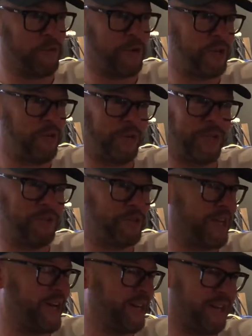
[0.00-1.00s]
We don't want you just
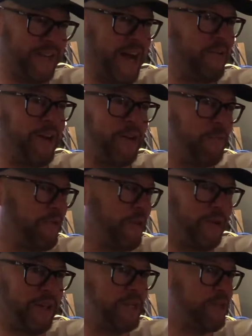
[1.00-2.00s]
kind of carrying on with
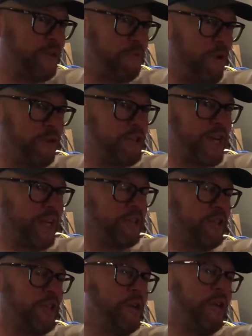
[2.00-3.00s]
all these other projects,
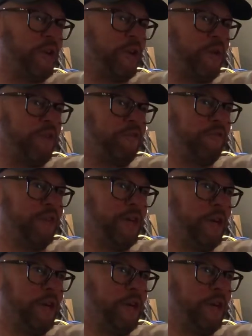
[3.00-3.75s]
because you're not going to have,